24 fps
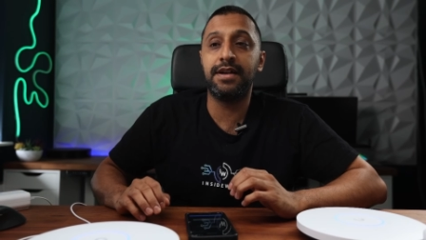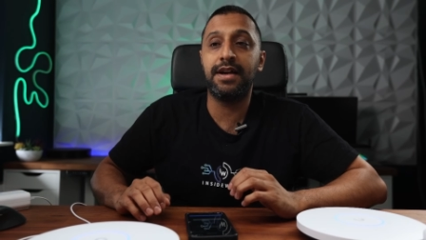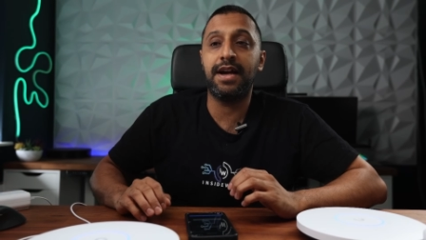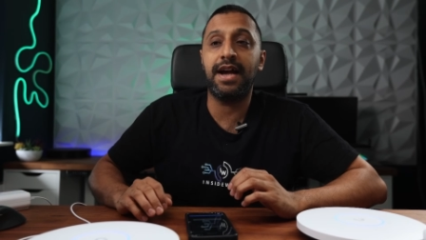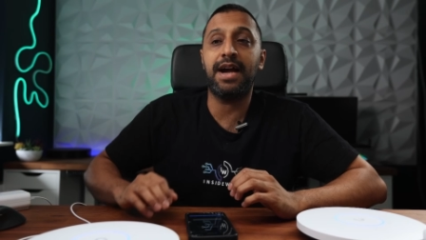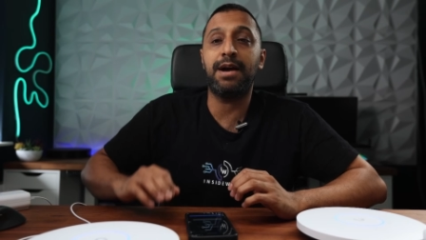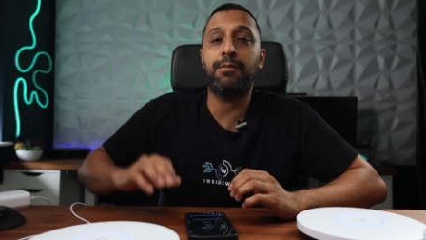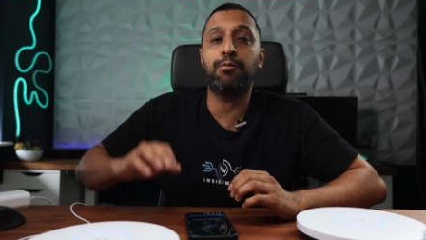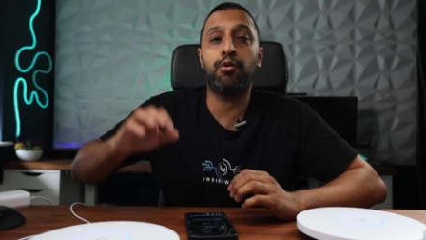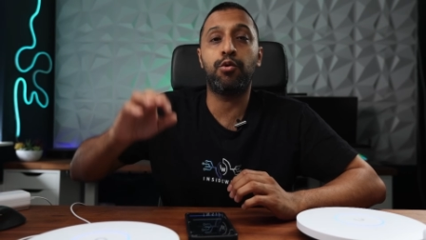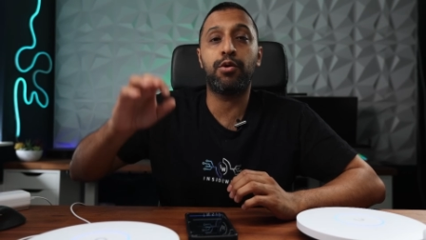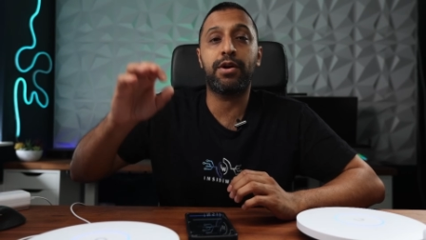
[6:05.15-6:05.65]

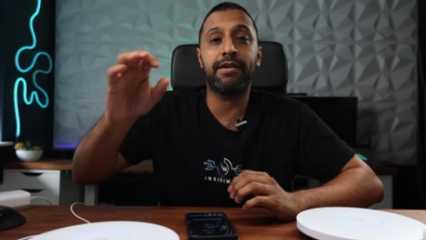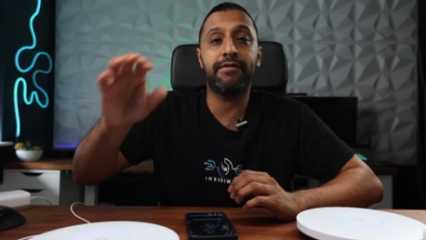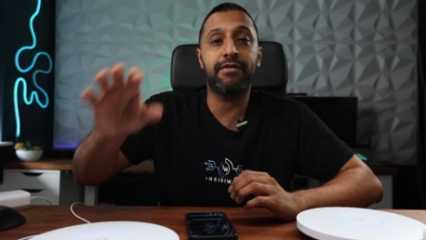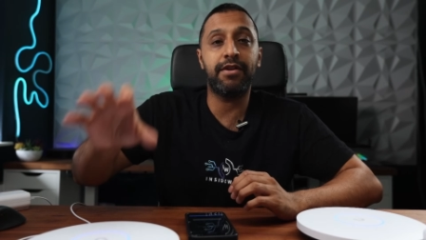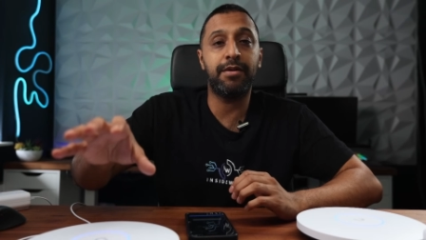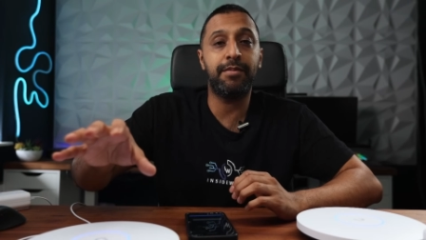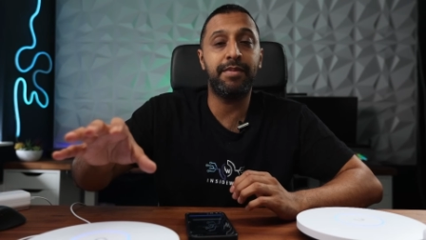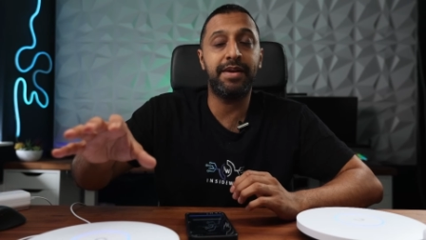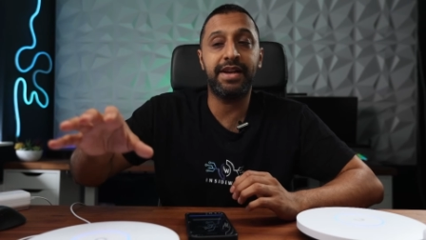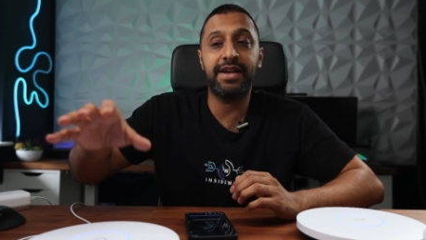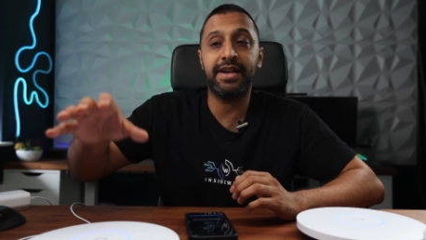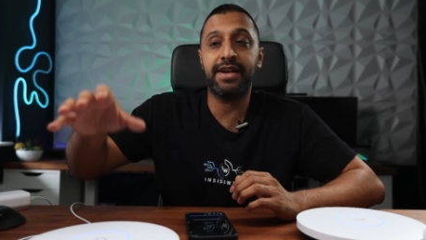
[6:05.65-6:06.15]
And we'll give it
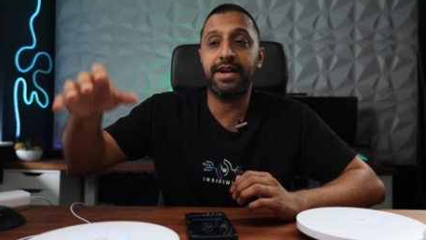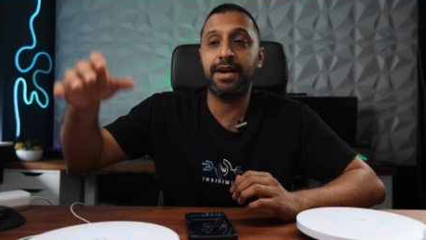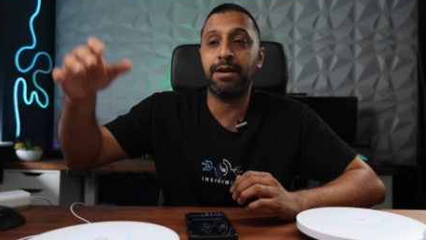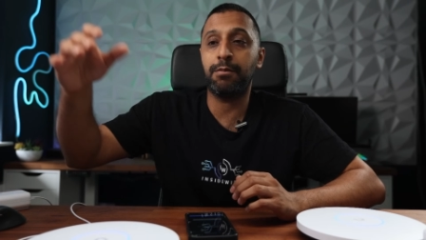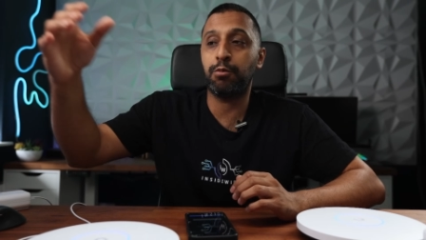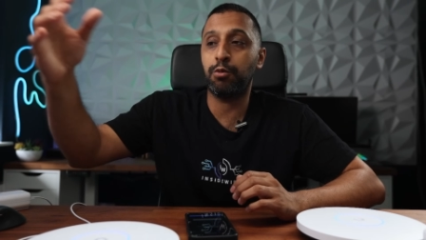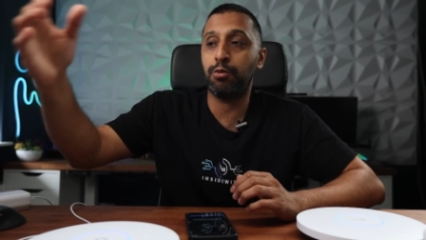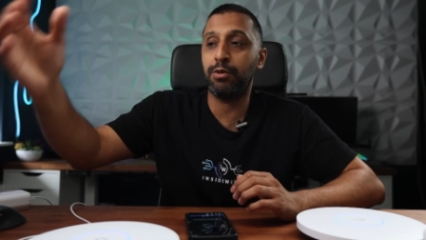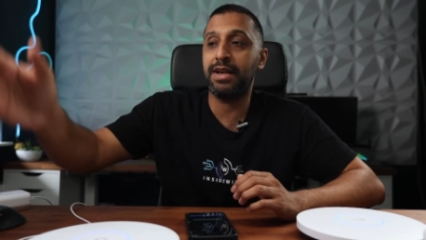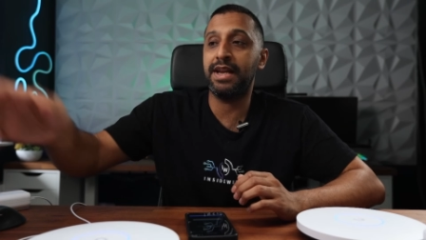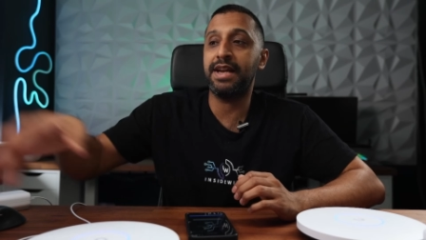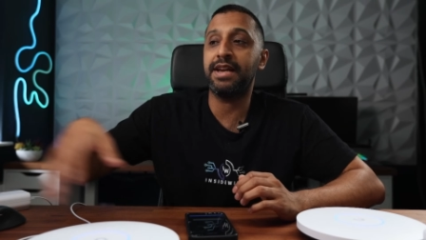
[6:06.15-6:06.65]
a minute and
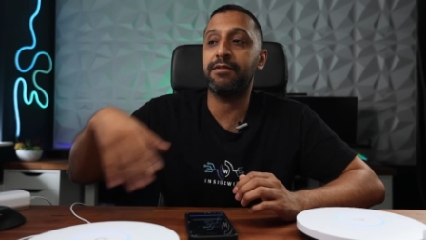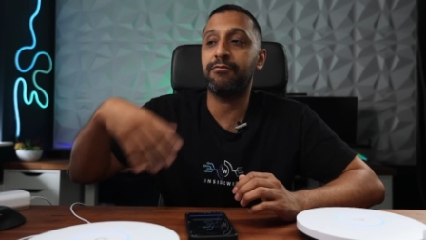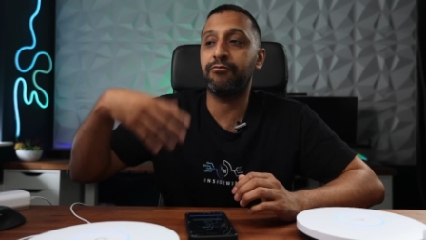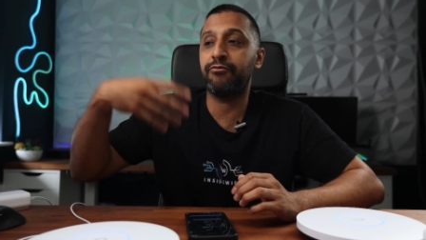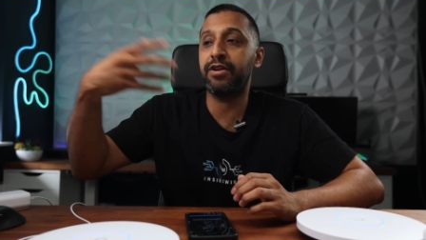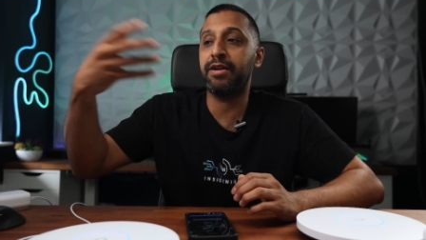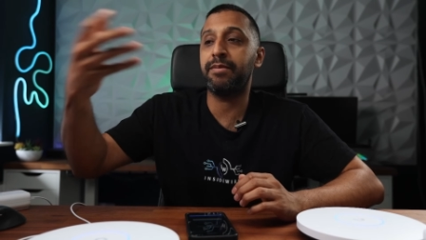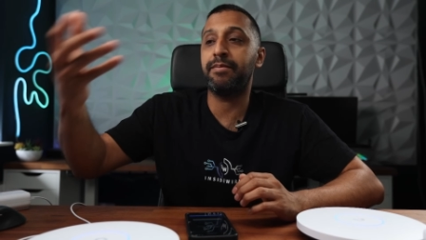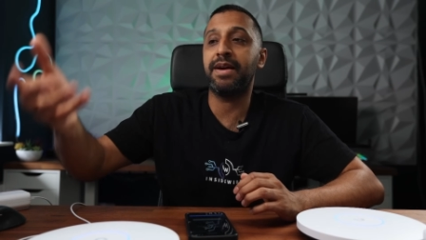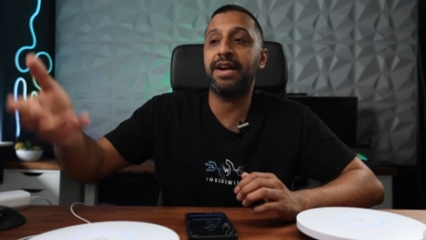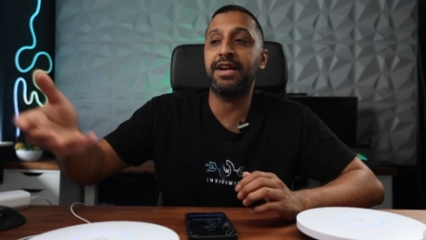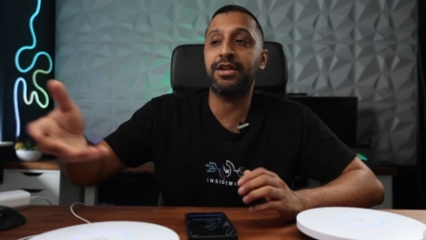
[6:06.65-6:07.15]
we'll let it
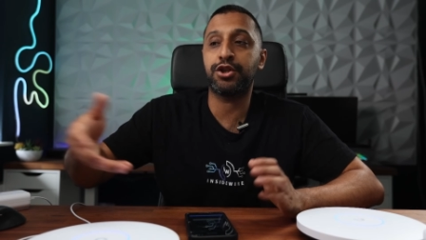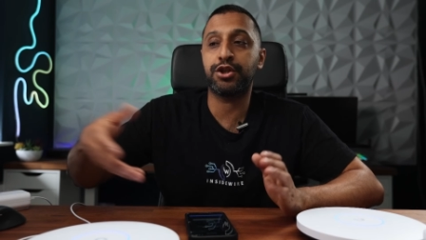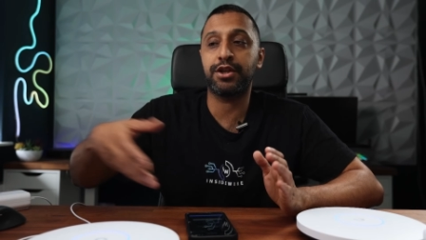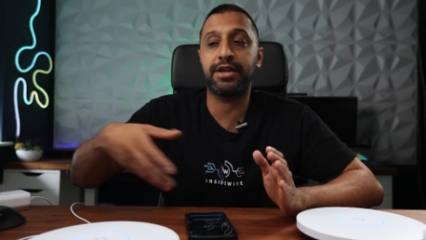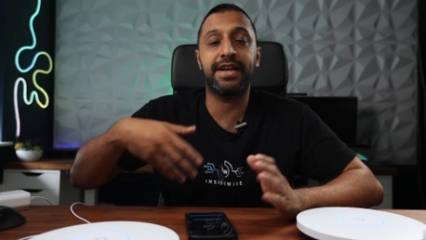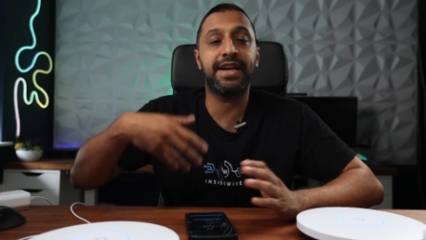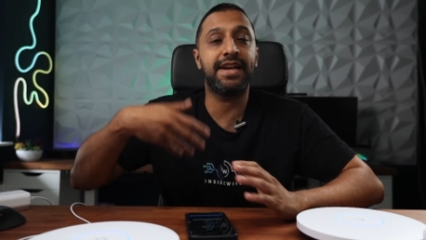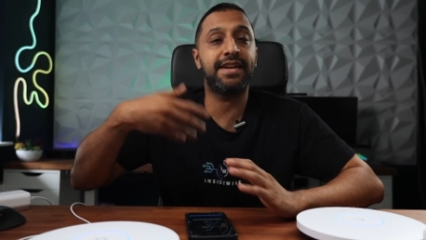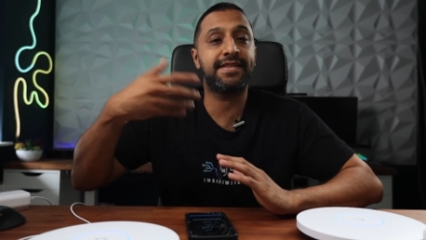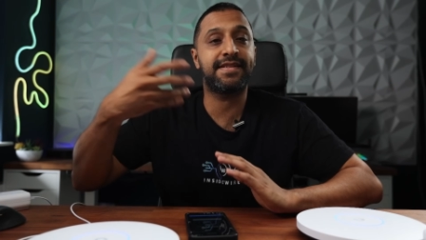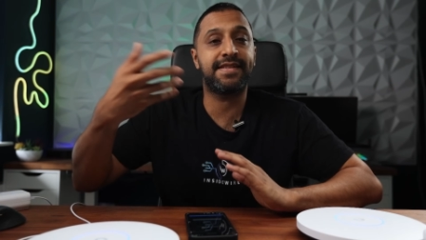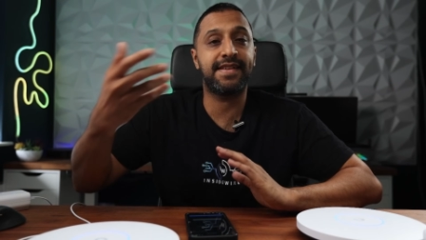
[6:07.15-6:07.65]
remesh and
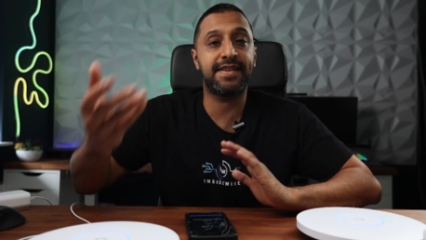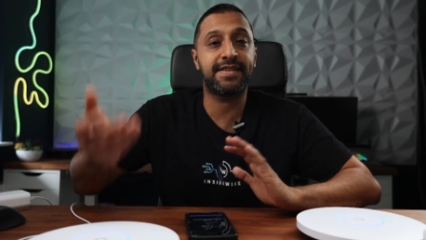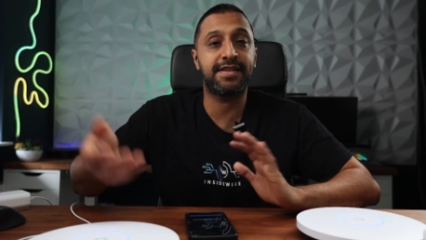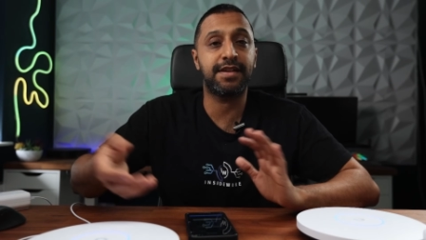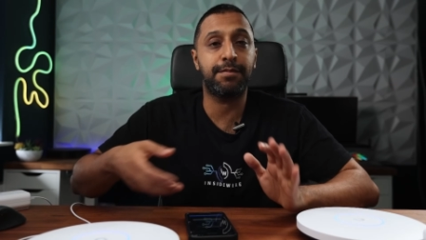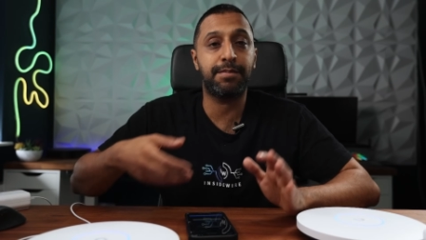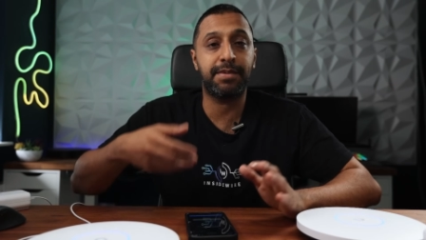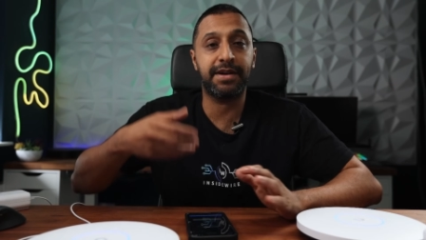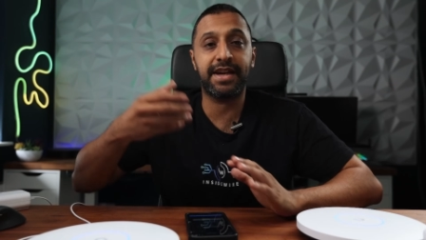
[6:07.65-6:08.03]
get set up